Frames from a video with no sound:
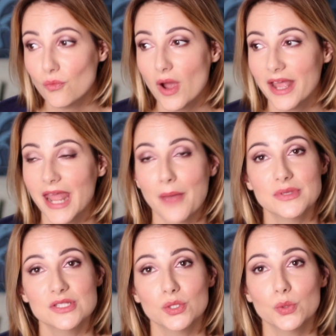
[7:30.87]
one
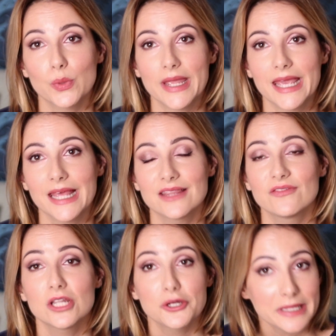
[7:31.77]
episode with
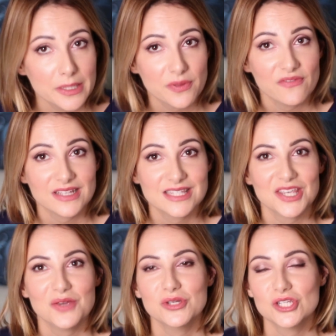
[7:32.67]
Valeria
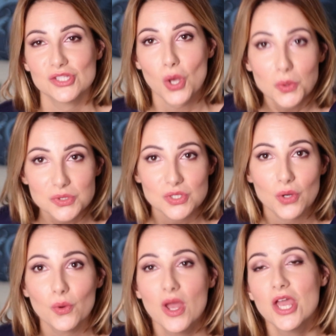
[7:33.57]
Lipovetsky, which is
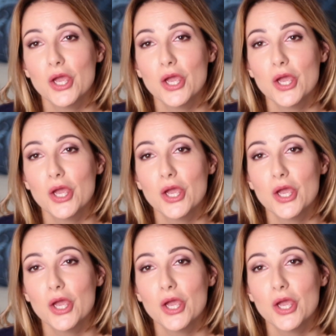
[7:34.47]
also